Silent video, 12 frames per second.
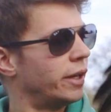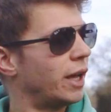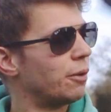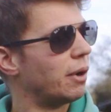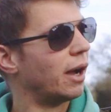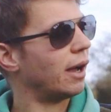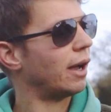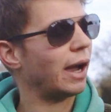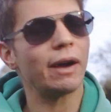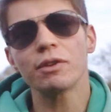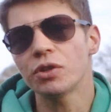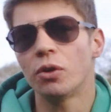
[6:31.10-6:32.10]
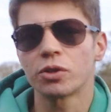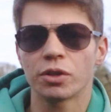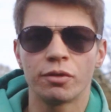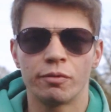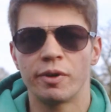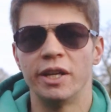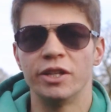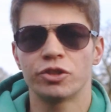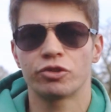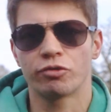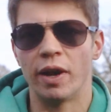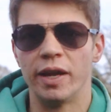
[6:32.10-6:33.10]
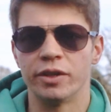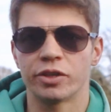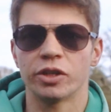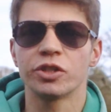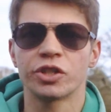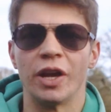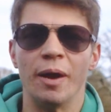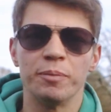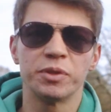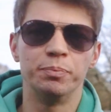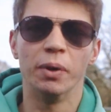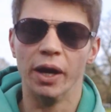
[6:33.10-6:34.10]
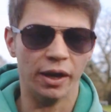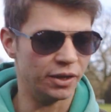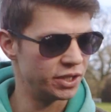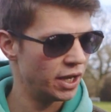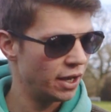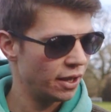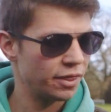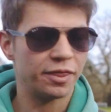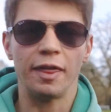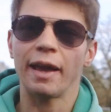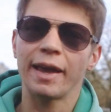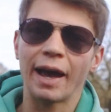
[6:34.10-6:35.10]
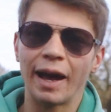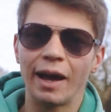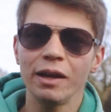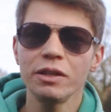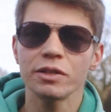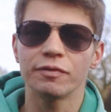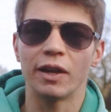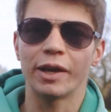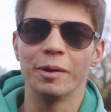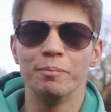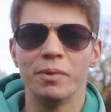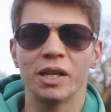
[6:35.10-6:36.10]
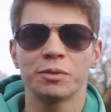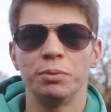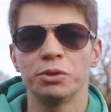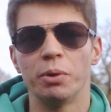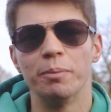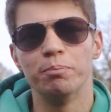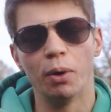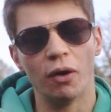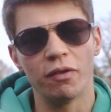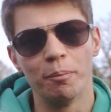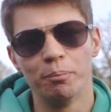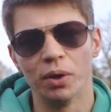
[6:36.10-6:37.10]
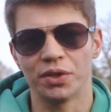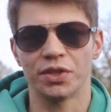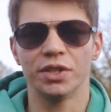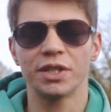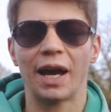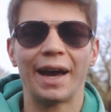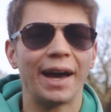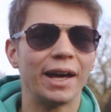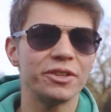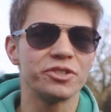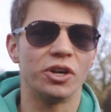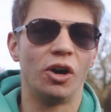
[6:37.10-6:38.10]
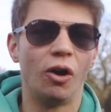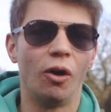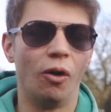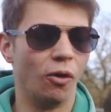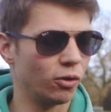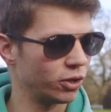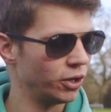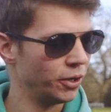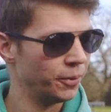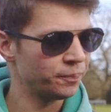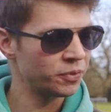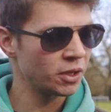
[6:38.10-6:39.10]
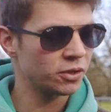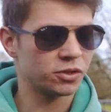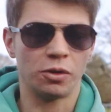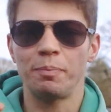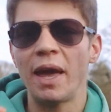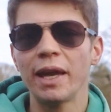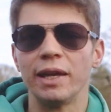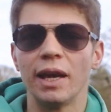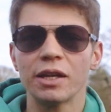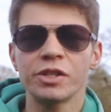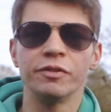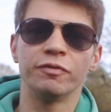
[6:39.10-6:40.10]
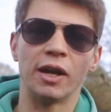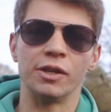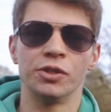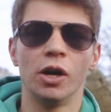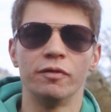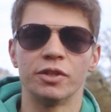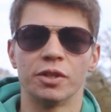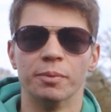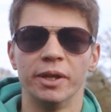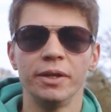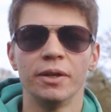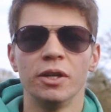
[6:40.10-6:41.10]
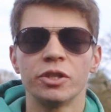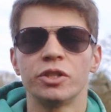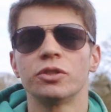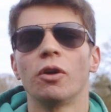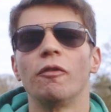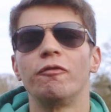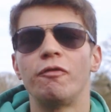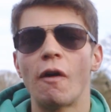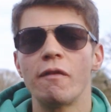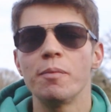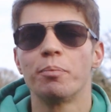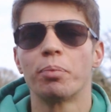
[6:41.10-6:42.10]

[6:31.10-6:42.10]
Now, Harris hawks are a really strange shaped bird. They're kind of like a mix between both a buzzard and a hawk. So Peggy, as she flies over to me, she's got very